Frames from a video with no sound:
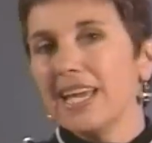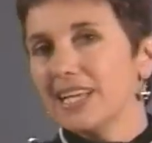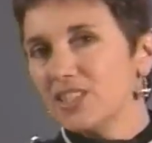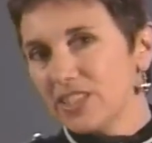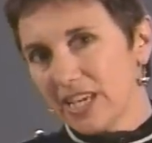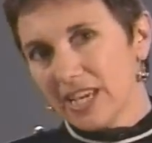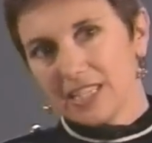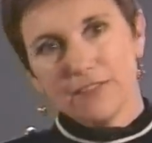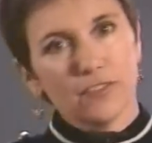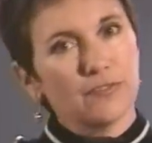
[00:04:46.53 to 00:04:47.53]
And
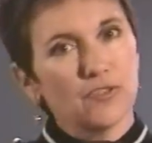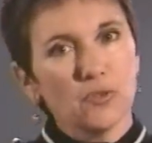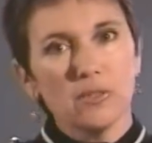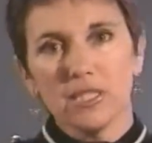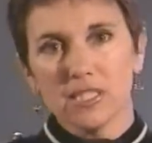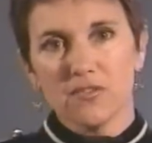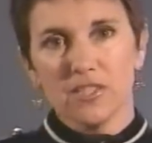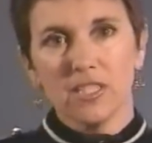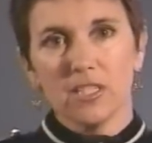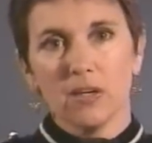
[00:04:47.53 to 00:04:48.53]
yet, if you're viewing this
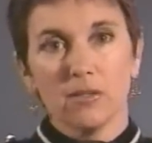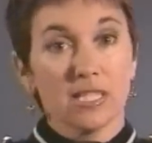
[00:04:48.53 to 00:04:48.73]
video,